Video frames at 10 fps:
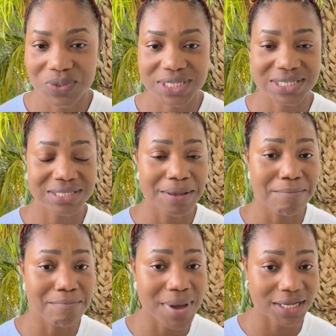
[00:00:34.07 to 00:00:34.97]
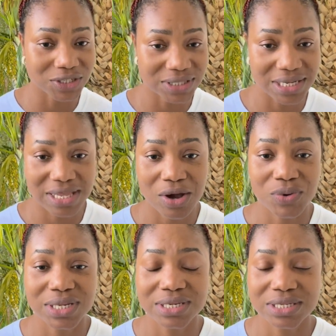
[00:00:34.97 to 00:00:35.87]
which is the major thing that
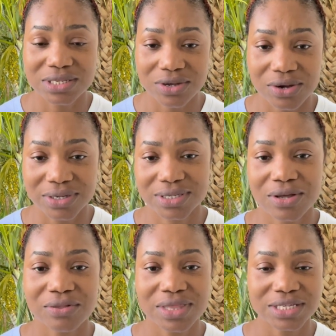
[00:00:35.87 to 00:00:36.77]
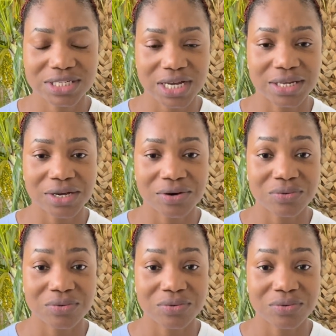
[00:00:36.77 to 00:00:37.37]
we discuss on this channel.